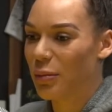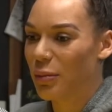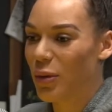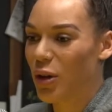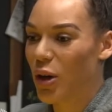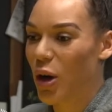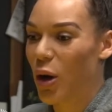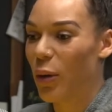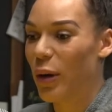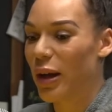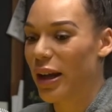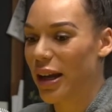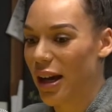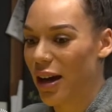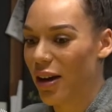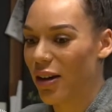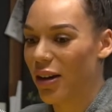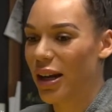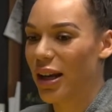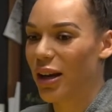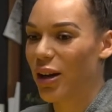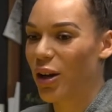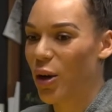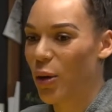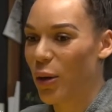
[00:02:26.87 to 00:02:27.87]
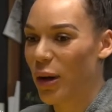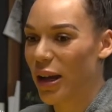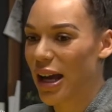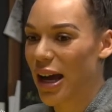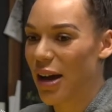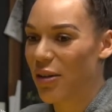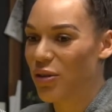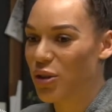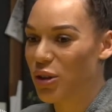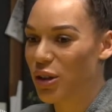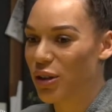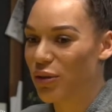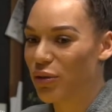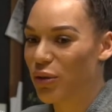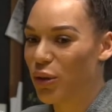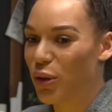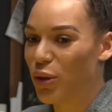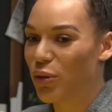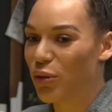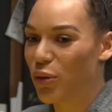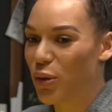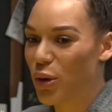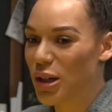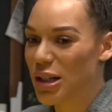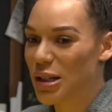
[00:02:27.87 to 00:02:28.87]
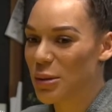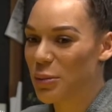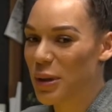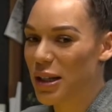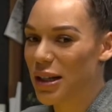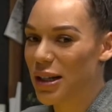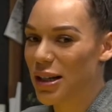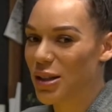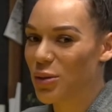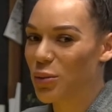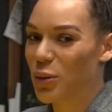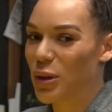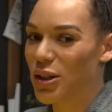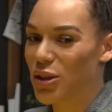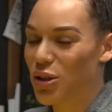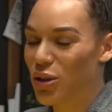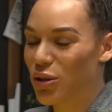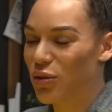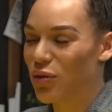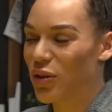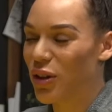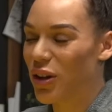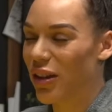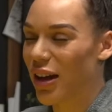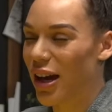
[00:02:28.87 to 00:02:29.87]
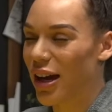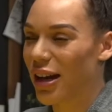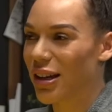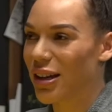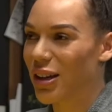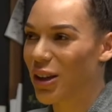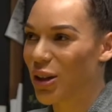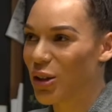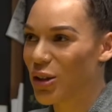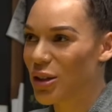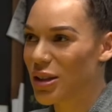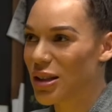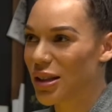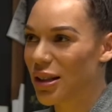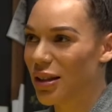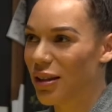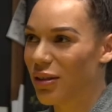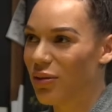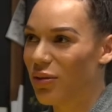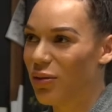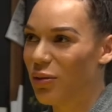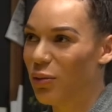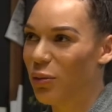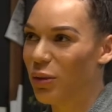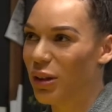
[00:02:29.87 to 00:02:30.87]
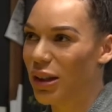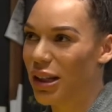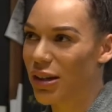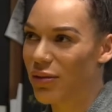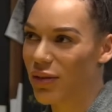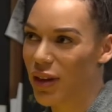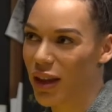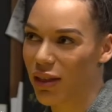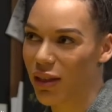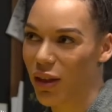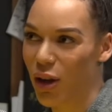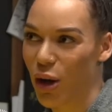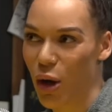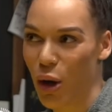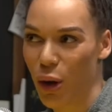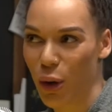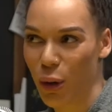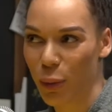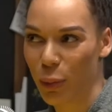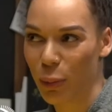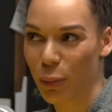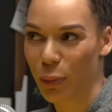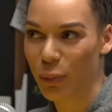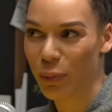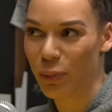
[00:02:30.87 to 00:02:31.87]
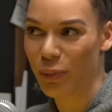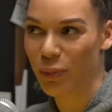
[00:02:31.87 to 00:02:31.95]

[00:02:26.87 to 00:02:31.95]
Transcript: going out and going after it full force, because we do feel that guilt of leaving the home.